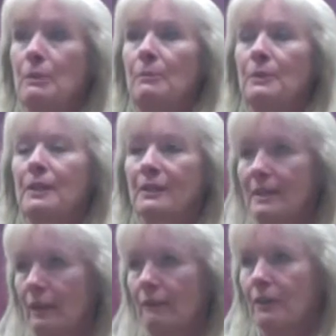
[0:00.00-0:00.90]
people here in
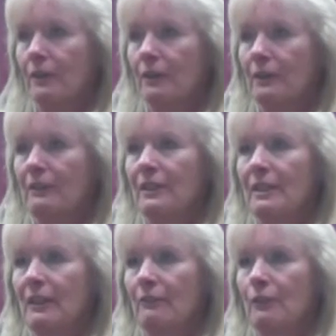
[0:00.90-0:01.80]
Denver. Living in
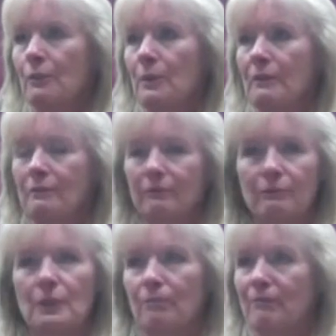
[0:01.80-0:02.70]
Denver,
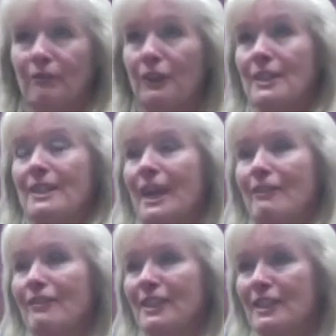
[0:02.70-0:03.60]
we're very
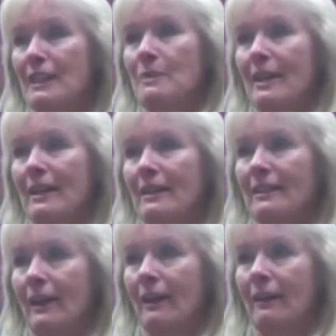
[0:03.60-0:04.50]
safe. It seems like
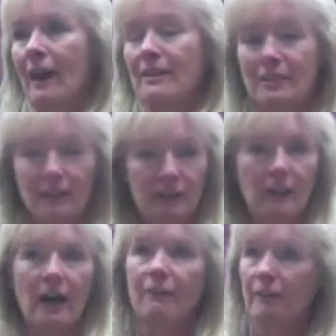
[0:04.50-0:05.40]
I still have a
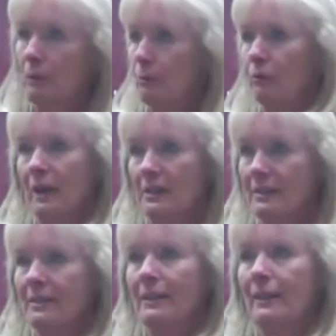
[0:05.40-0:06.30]
lot of Arab
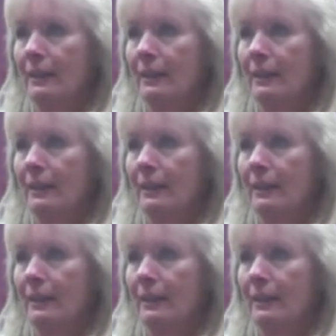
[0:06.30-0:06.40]
friends.